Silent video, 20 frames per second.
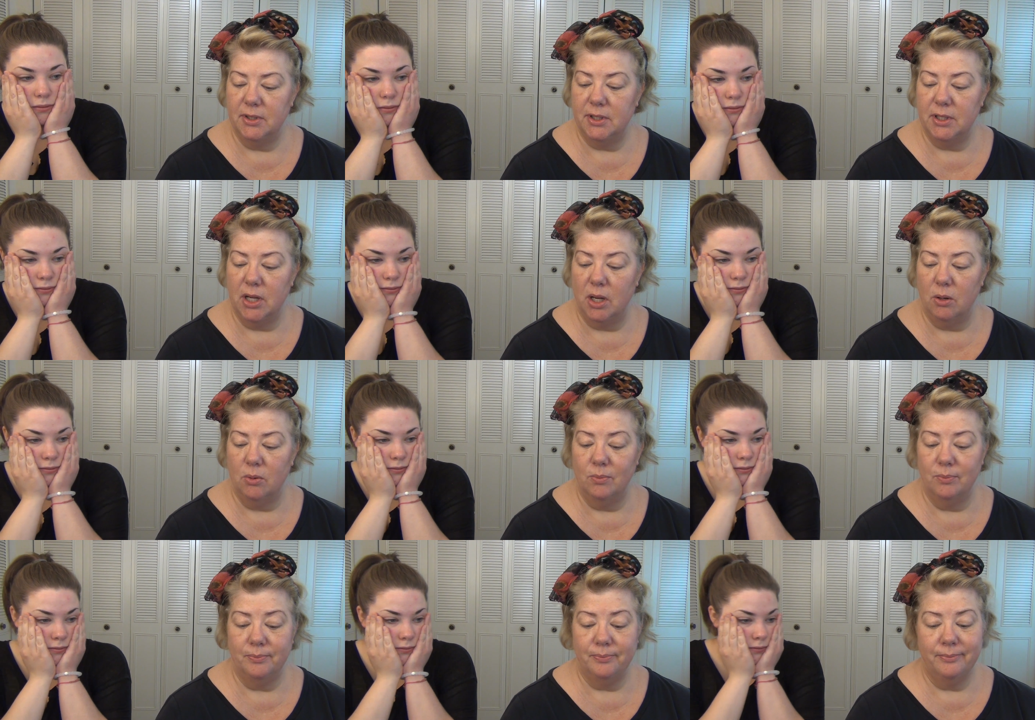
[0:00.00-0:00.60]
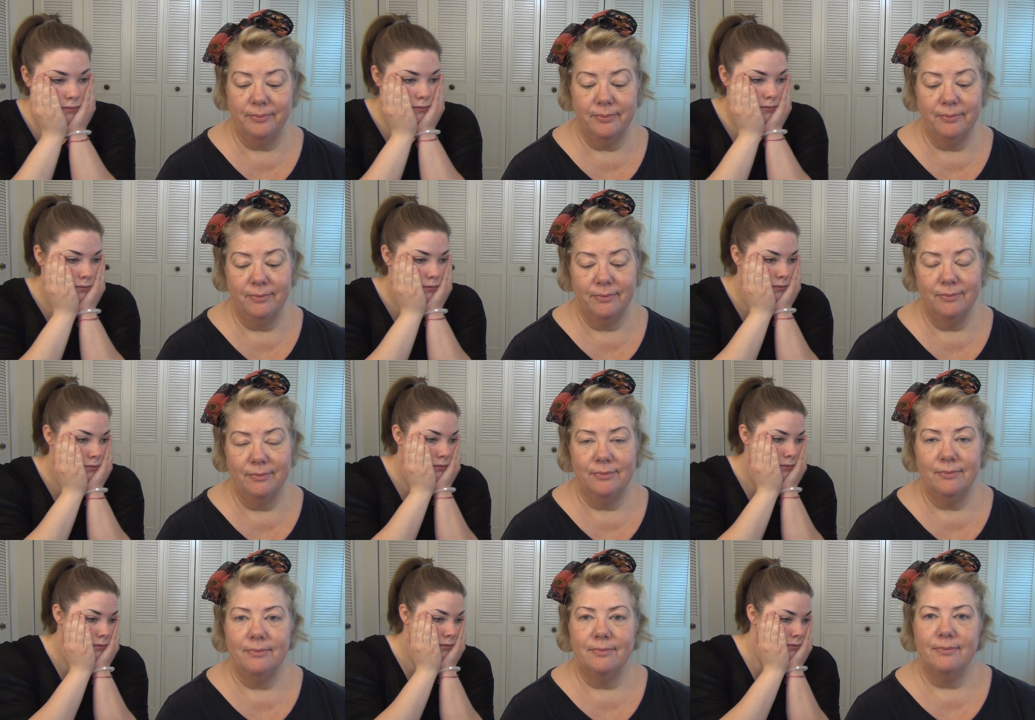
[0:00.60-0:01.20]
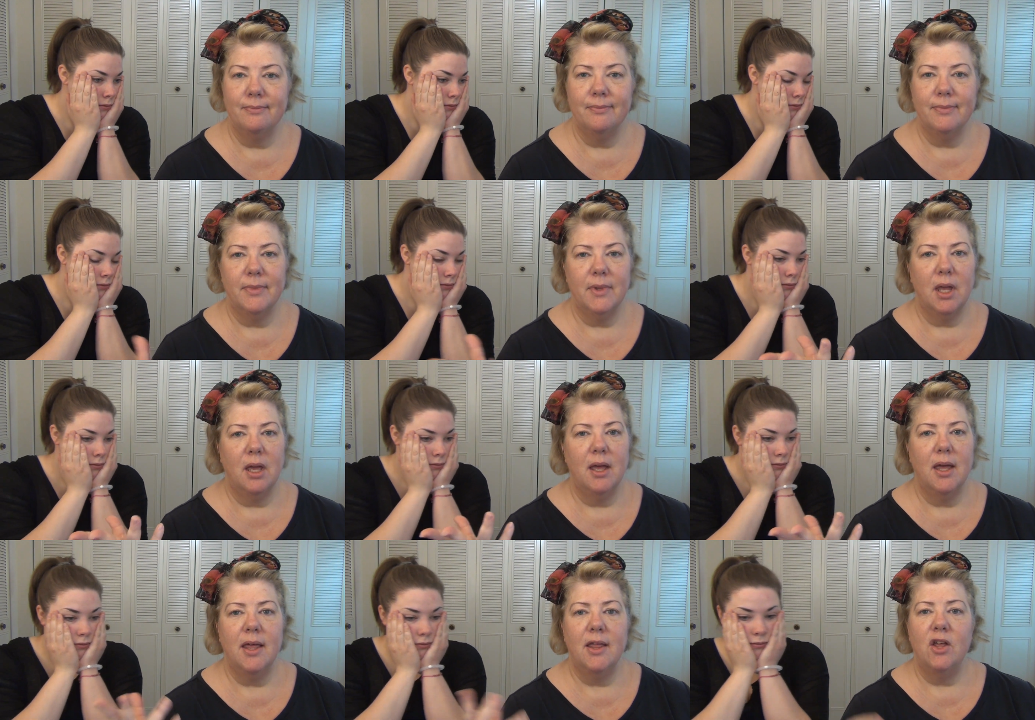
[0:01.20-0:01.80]
Speaker 1: So
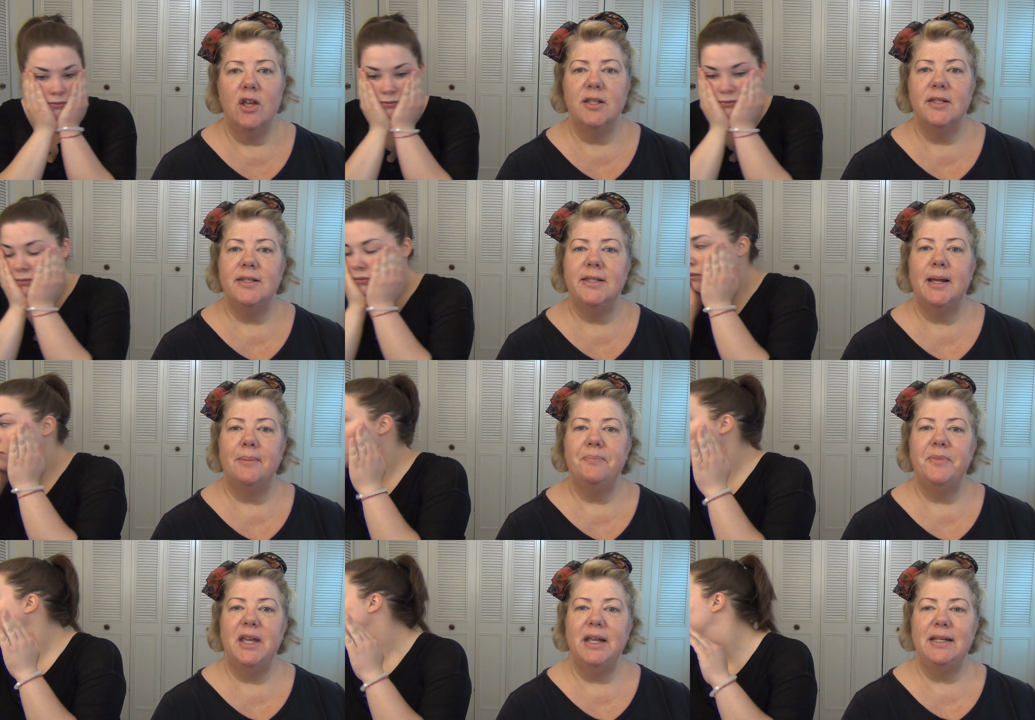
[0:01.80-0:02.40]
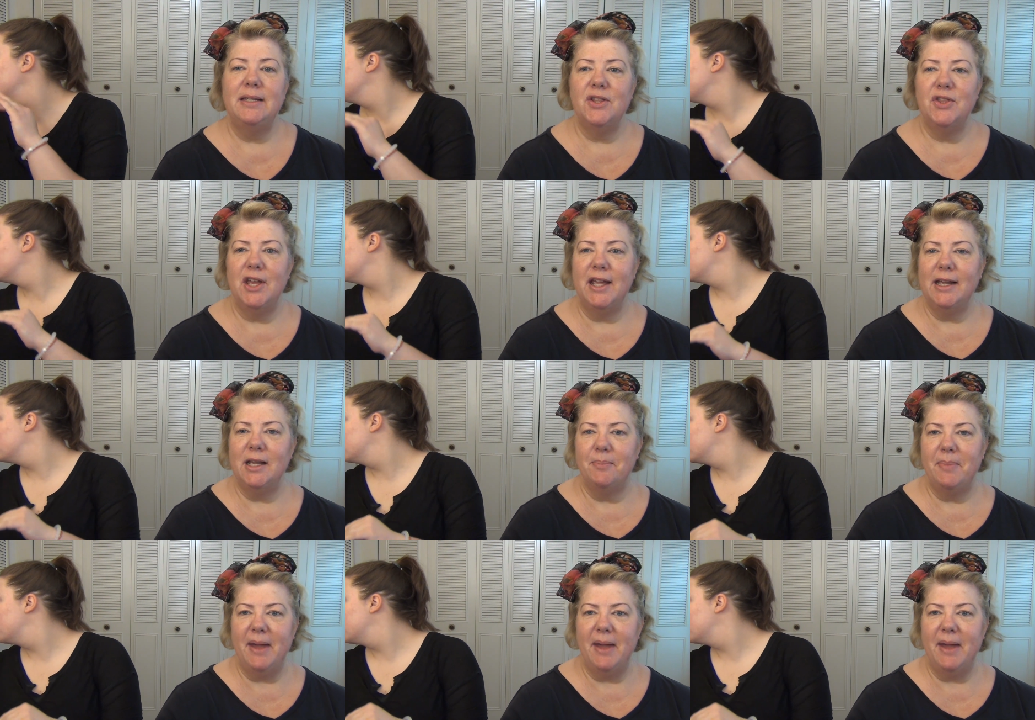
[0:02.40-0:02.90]
something to think